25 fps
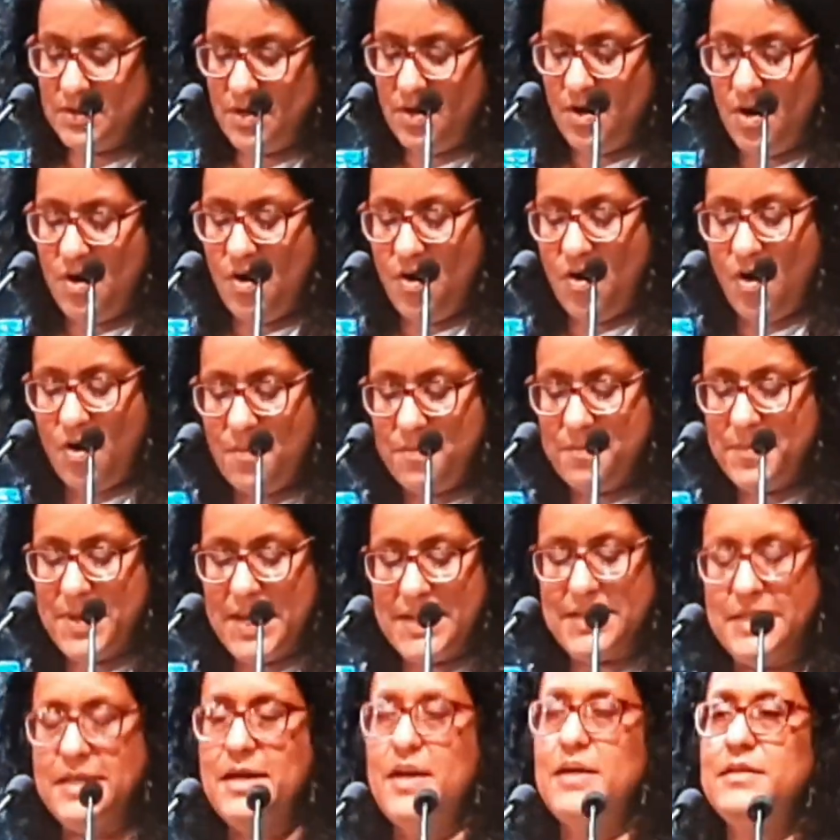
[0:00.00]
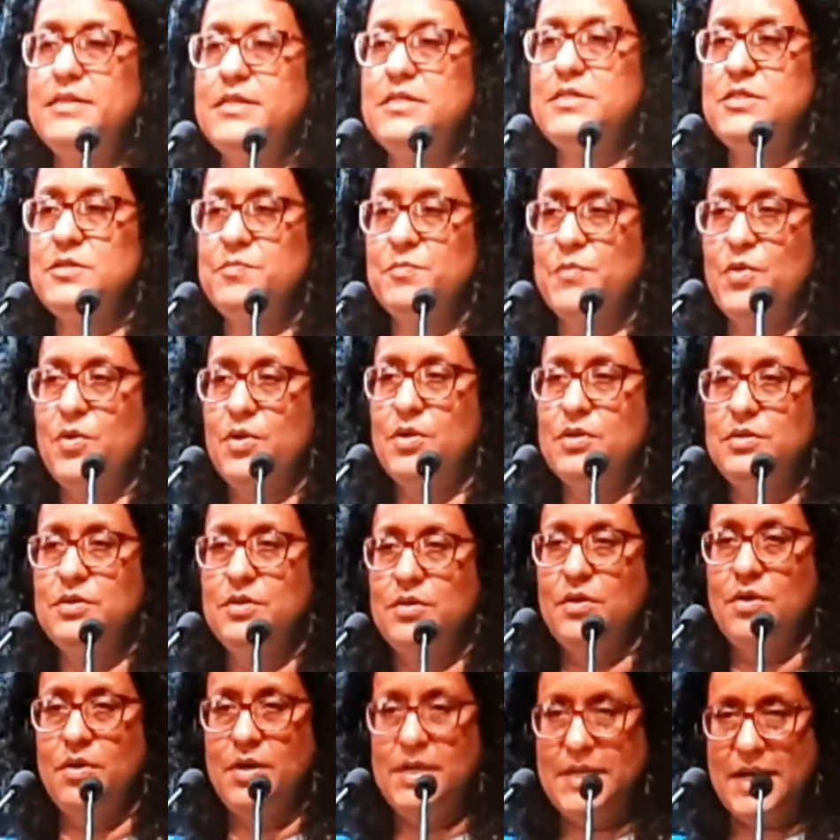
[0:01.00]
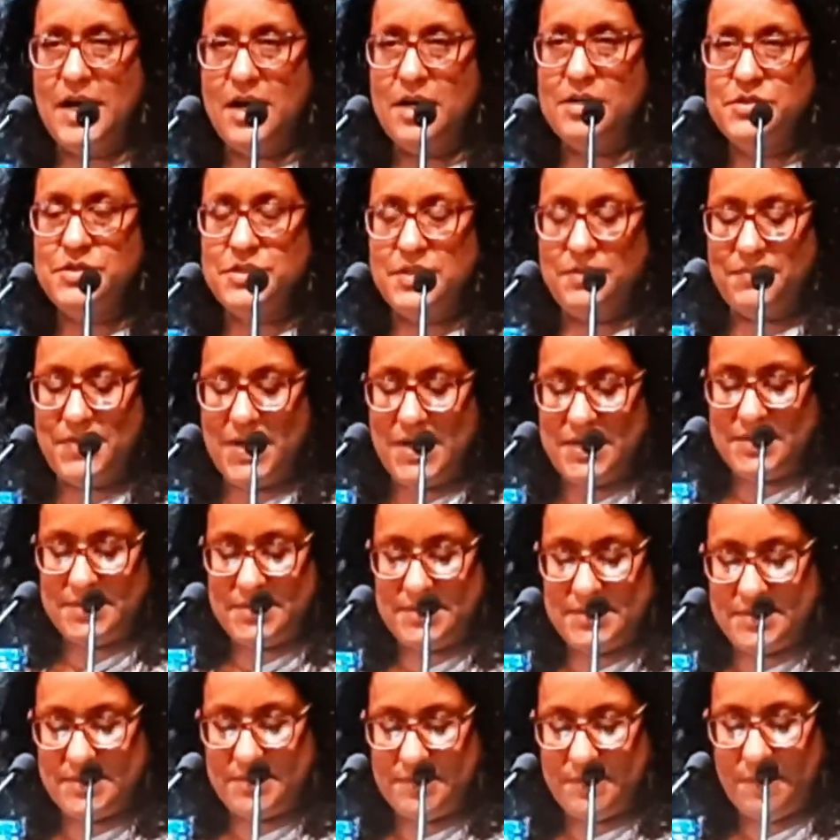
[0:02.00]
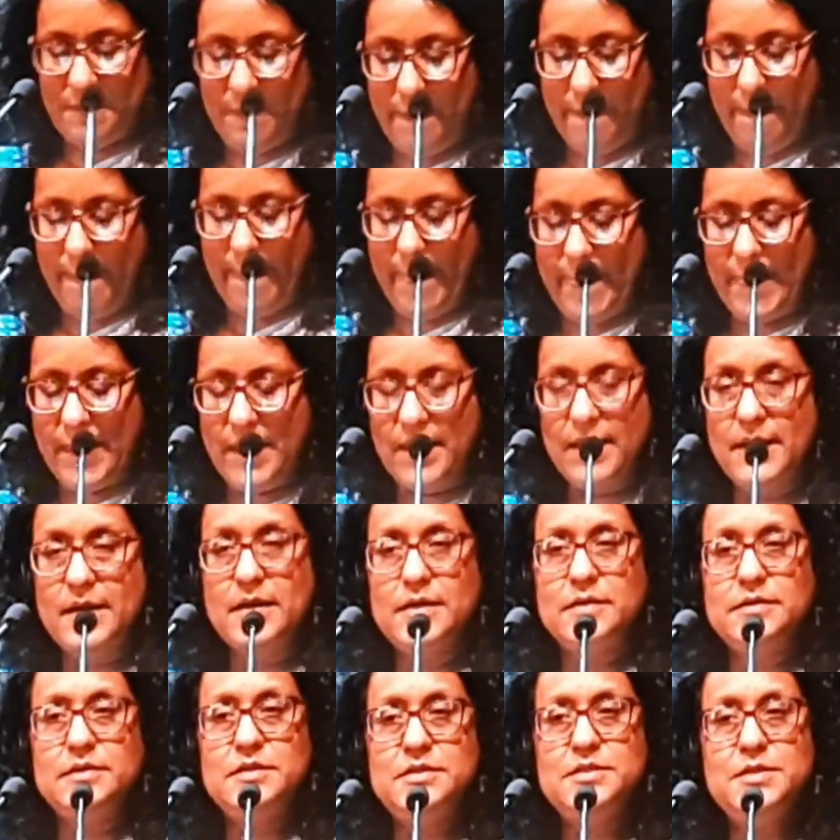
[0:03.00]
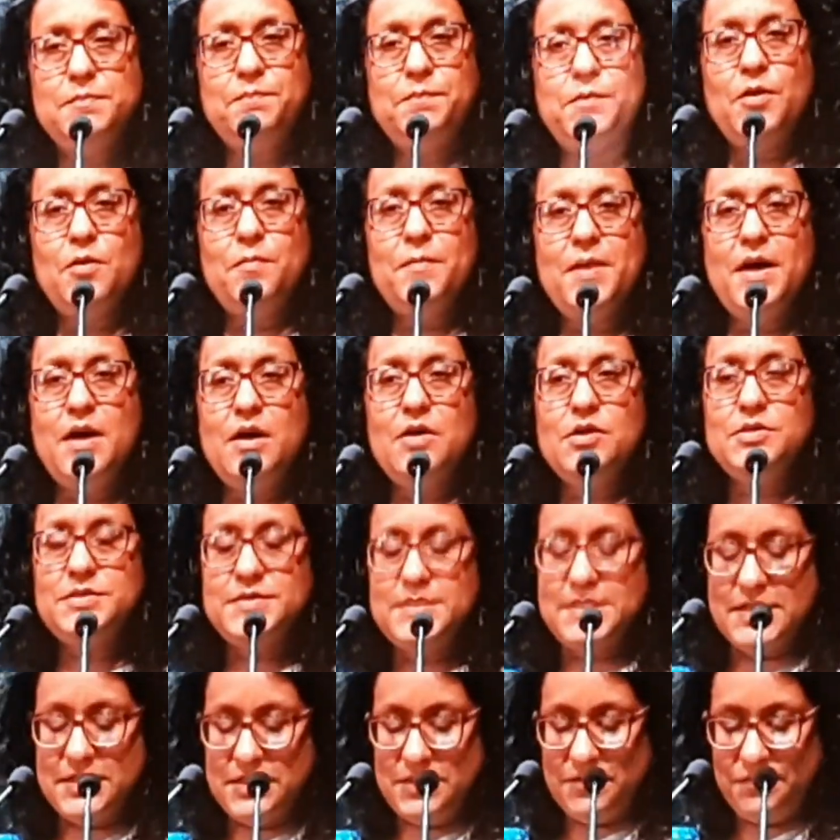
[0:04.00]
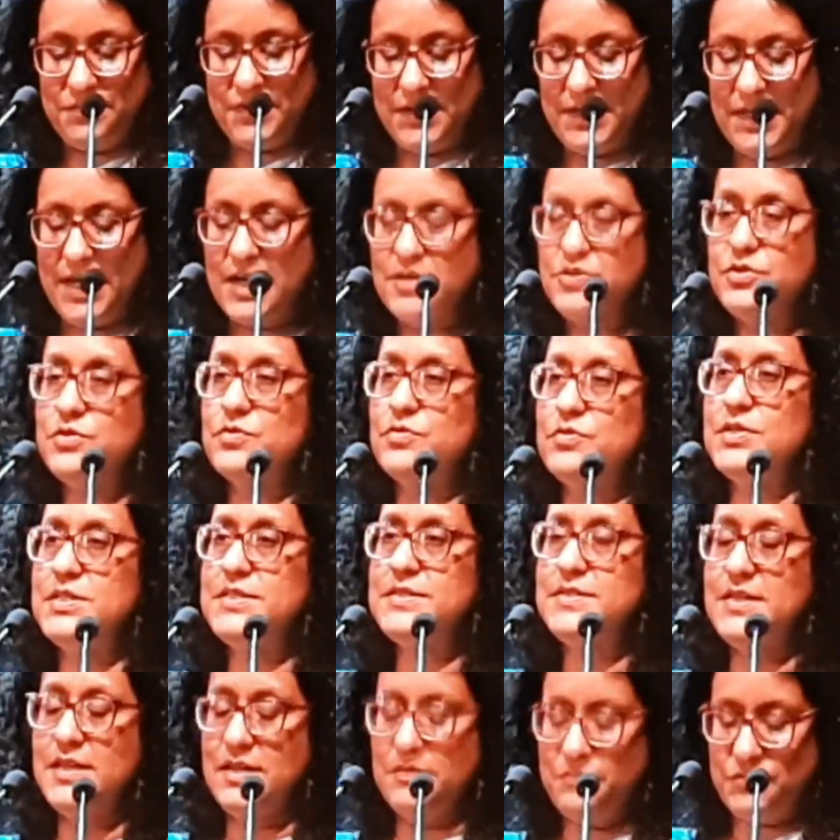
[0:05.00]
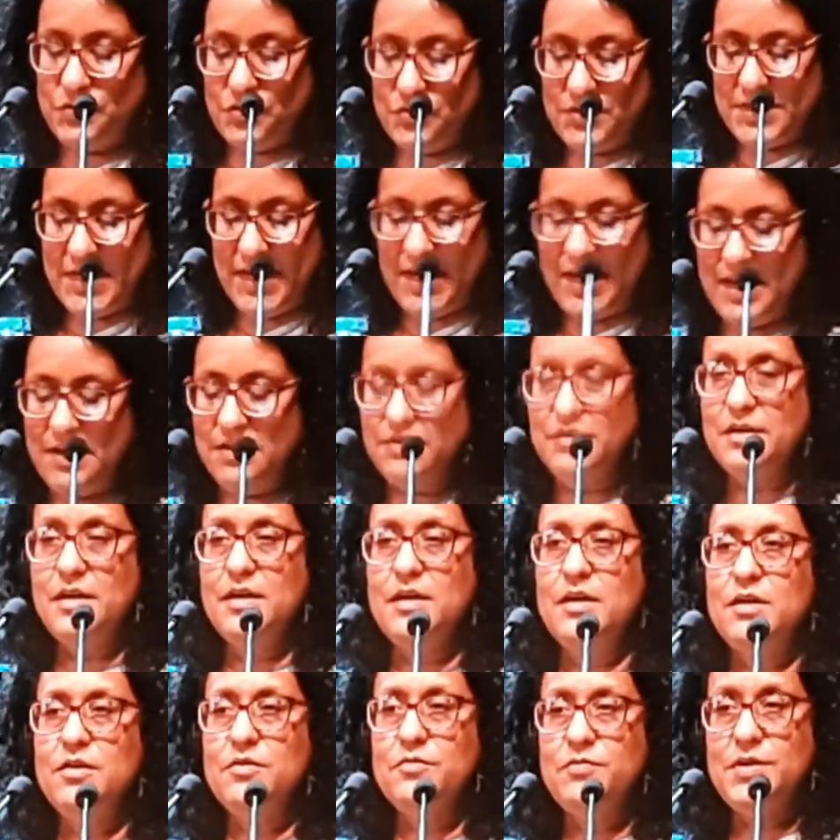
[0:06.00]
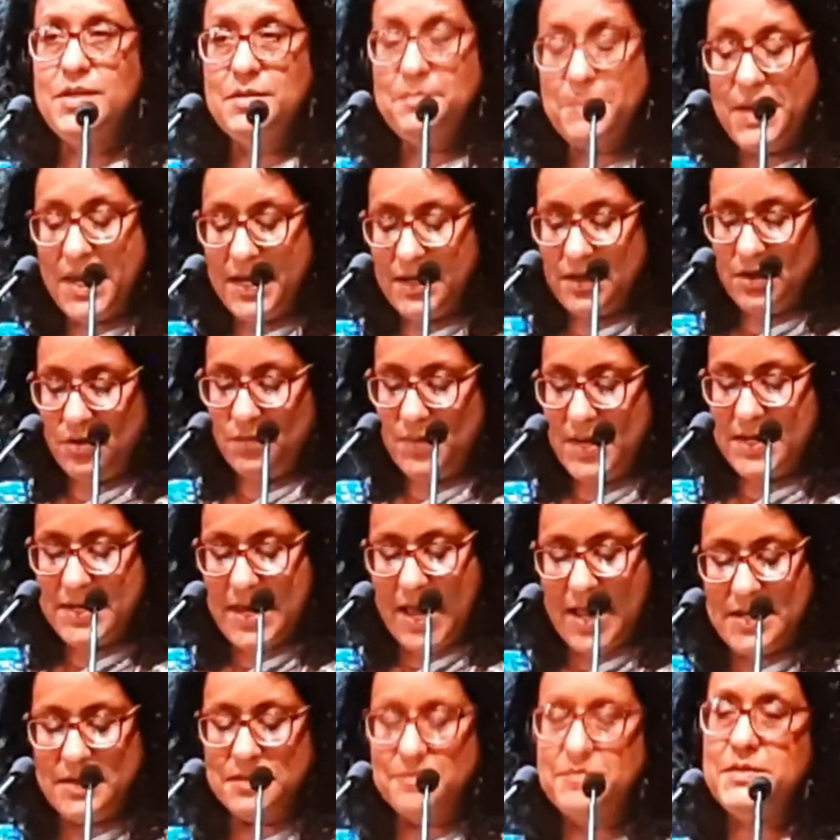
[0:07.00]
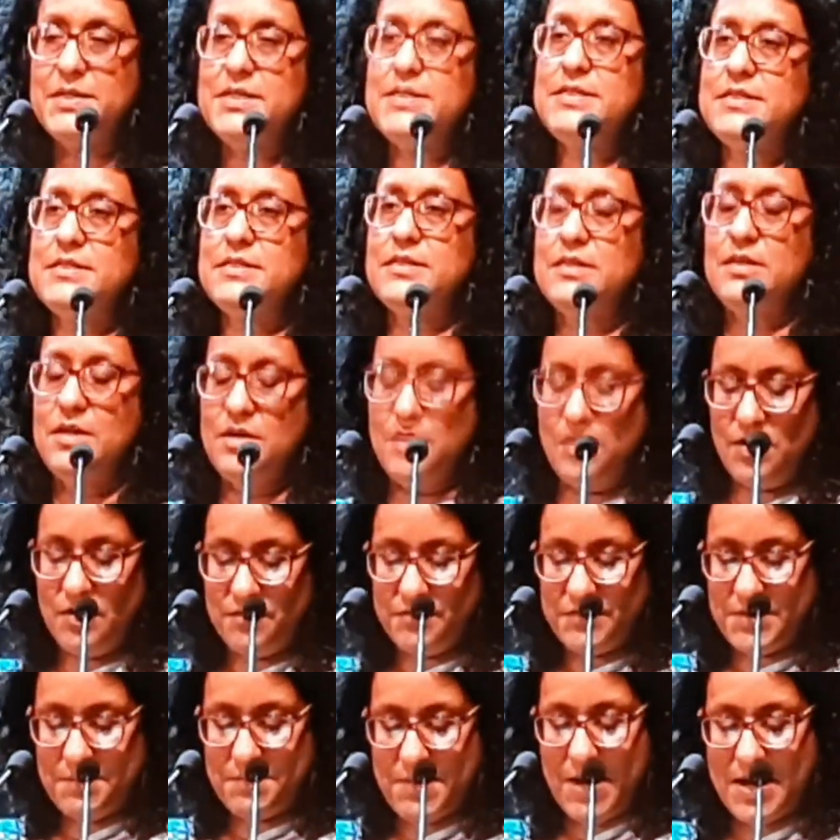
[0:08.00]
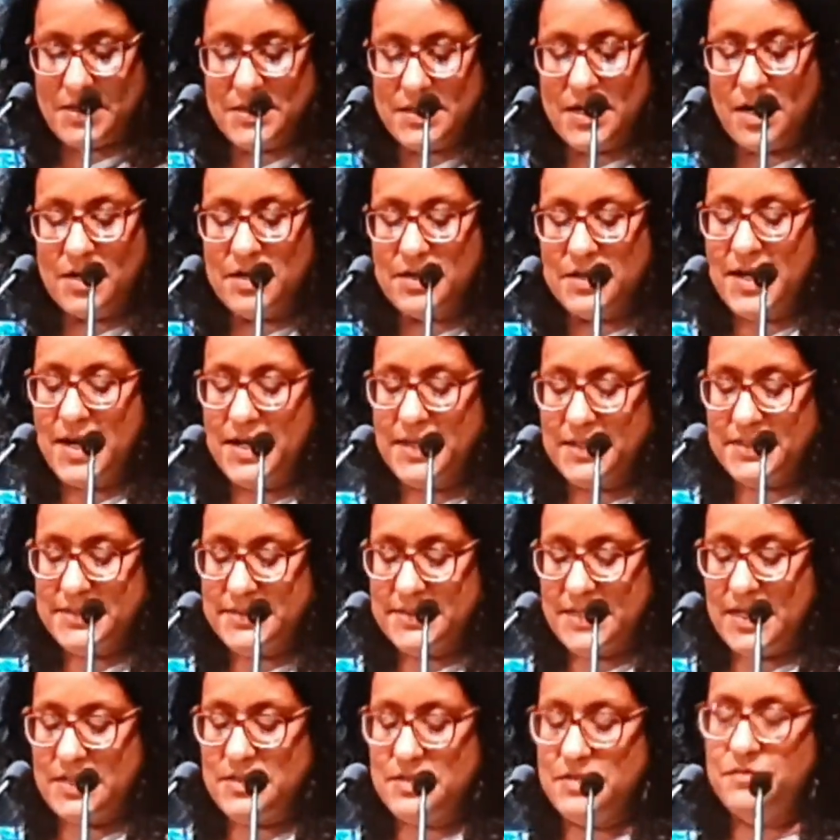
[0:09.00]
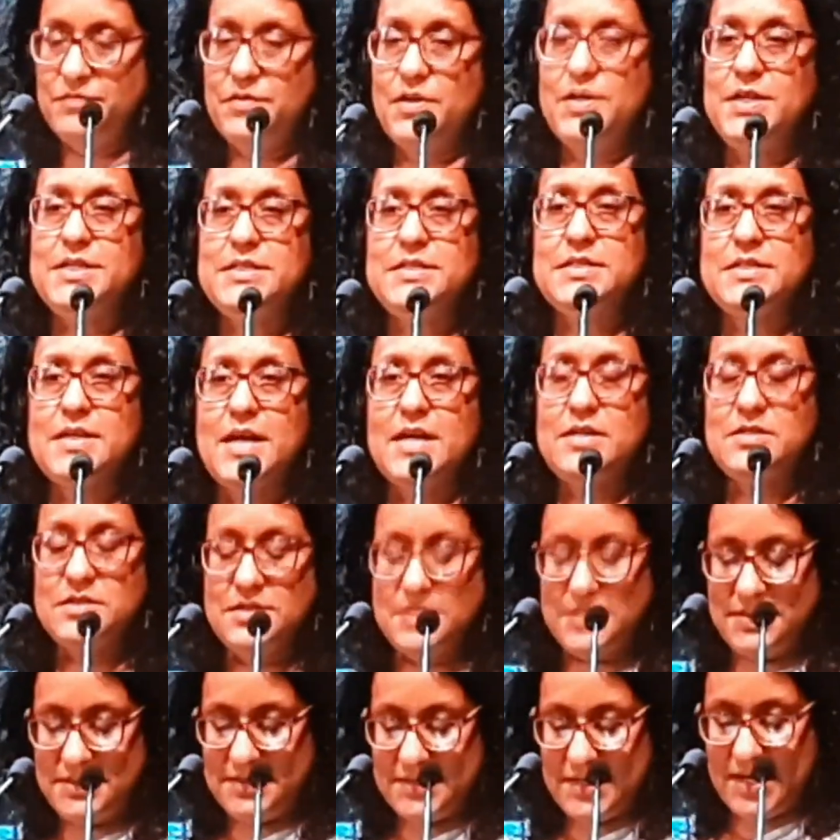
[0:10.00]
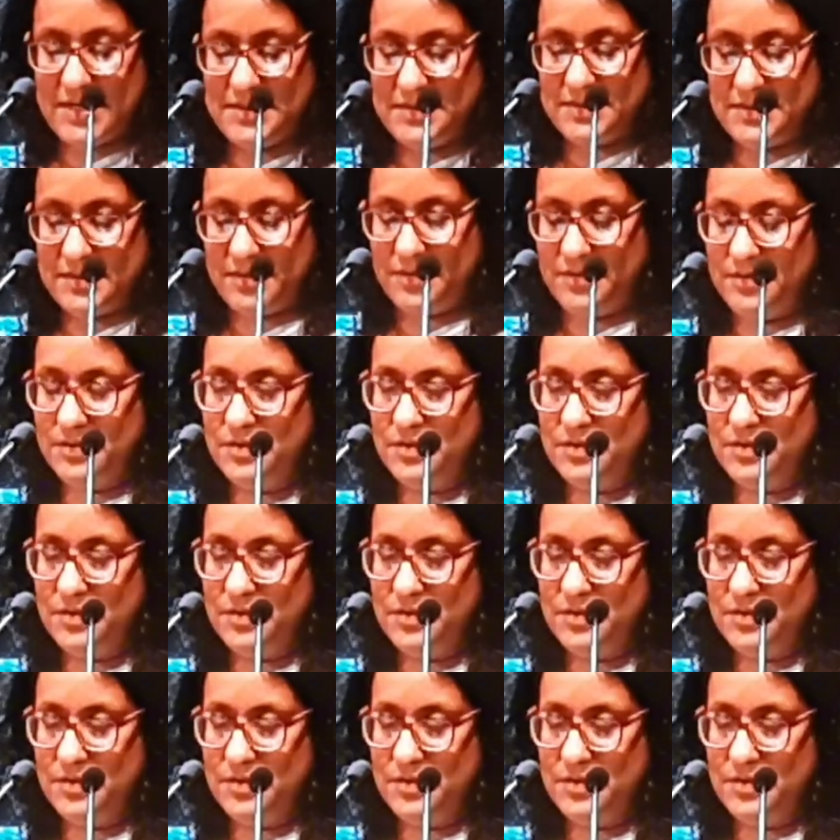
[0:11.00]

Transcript: or many other small or large events. The diploma or certificate you receive today will make you an alumnus of the Bandaranayake Center for International Center.